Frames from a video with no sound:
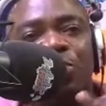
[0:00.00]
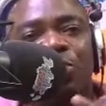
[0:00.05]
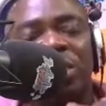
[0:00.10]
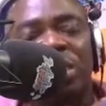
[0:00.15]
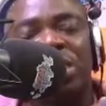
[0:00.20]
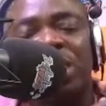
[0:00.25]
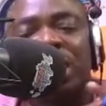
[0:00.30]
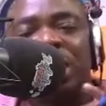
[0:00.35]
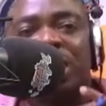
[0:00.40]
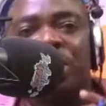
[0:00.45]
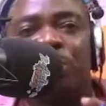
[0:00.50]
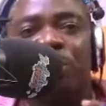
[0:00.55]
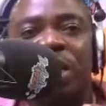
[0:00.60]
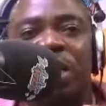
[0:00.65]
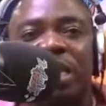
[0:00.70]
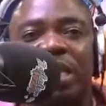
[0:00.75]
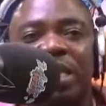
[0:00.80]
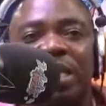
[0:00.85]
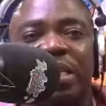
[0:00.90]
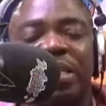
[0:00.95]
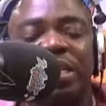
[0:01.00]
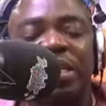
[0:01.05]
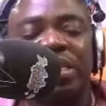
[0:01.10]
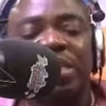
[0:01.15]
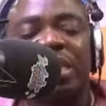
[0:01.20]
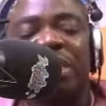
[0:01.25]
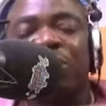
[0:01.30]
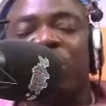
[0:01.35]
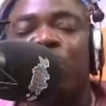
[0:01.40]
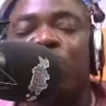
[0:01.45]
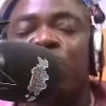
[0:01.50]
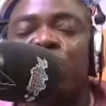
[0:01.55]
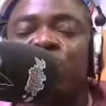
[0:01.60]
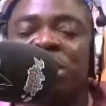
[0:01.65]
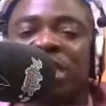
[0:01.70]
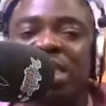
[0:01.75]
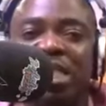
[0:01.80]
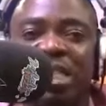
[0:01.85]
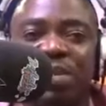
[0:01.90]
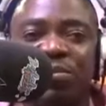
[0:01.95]
with Shatta Wale, mm. some award
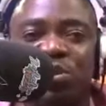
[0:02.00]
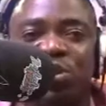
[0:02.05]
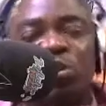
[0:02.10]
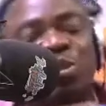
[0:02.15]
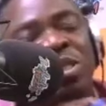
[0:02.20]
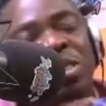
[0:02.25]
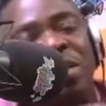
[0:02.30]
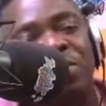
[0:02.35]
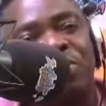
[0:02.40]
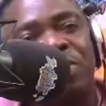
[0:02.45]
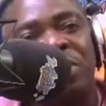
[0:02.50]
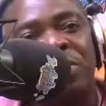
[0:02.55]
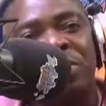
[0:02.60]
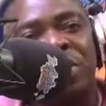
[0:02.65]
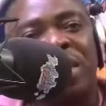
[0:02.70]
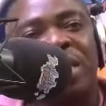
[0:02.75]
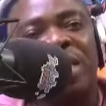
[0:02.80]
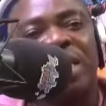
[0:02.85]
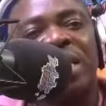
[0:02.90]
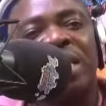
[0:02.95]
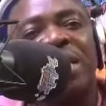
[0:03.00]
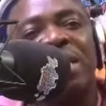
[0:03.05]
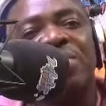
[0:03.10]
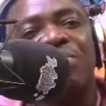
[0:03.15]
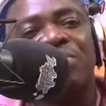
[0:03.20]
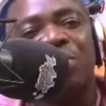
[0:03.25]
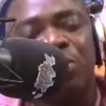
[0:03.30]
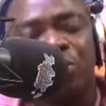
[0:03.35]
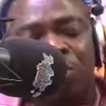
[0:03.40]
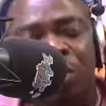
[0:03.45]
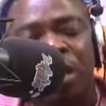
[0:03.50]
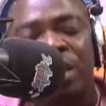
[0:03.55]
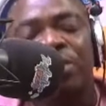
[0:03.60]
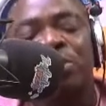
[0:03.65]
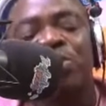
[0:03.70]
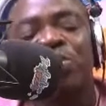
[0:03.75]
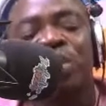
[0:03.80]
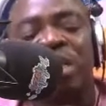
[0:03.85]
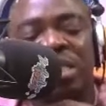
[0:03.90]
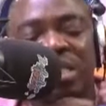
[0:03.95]
schemes you suffer there. Meanwhile,
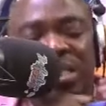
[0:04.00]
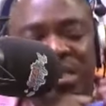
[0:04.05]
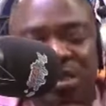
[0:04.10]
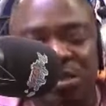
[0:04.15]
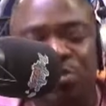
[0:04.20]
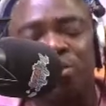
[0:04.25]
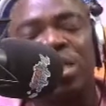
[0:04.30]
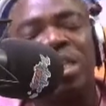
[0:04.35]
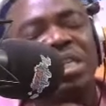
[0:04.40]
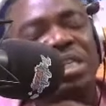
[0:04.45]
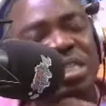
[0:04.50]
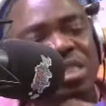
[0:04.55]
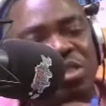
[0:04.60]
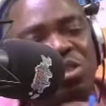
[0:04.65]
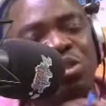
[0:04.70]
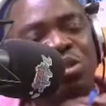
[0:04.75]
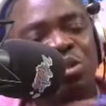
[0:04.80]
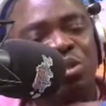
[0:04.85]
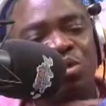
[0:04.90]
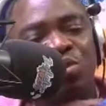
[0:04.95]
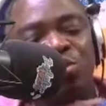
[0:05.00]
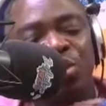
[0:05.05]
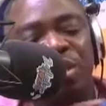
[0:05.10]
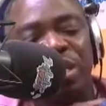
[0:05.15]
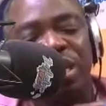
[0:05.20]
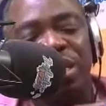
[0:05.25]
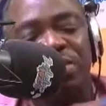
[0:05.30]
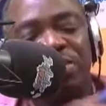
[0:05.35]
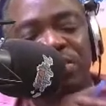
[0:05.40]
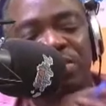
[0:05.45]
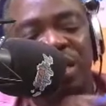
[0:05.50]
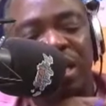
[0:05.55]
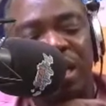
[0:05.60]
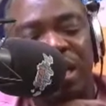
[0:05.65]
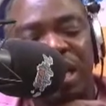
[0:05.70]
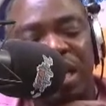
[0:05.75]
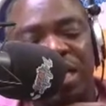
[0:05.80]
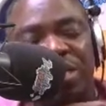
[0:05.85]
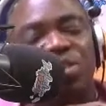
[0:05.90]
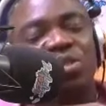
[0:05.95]
you are still releasing songs with him. Uh,
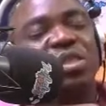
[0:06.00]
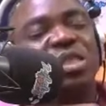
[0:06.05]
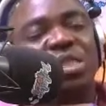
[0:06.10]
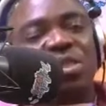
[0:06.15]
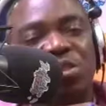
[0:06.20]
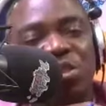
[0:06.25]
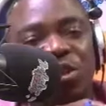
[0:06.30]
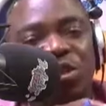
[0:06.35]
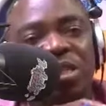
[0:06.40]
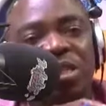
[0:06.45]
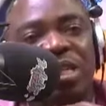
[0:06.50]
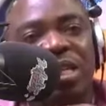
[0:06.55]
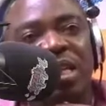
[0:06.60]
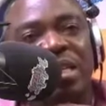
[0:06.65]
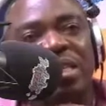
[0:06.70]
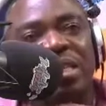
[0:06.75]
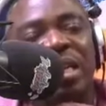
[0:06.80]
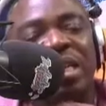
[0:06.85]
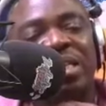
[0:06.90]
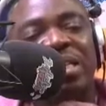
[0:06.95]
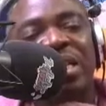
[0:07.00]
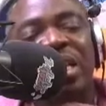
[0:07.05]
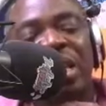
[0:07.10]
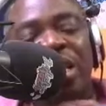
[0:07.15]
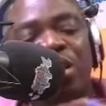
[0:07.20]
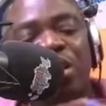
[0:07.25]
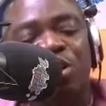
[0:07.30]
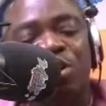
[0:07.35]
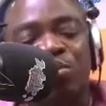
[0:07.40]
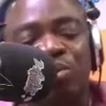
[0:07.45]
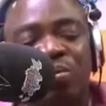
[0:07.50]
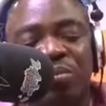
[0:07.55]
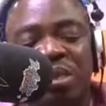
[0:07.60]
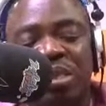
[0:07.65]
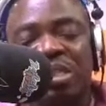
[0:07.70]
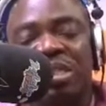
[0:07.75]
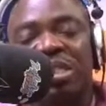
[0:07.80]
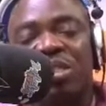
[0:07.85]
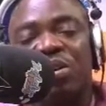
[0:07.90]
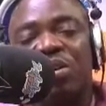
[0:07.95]
are you still not scared that you'll be
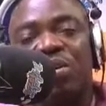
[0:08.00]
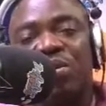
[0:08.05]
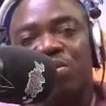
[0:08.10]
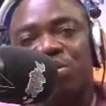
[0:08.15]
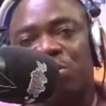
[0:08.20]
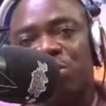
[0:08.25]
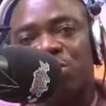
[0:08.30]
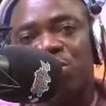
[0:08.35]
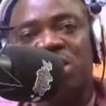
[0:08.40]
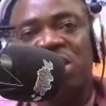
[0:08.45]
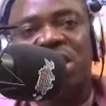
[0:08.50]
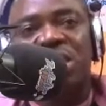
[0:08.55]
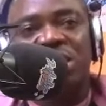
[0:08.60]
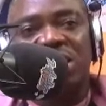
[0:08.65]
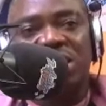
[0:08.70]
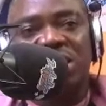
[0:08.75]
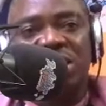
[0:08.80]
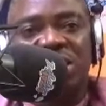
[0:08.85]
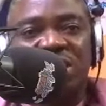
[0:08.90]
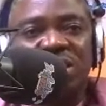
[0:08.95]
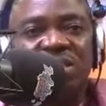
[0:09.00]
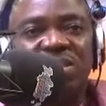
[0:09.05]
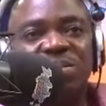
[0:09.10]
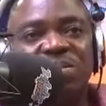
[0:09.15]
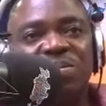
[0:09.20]
missing all those chances?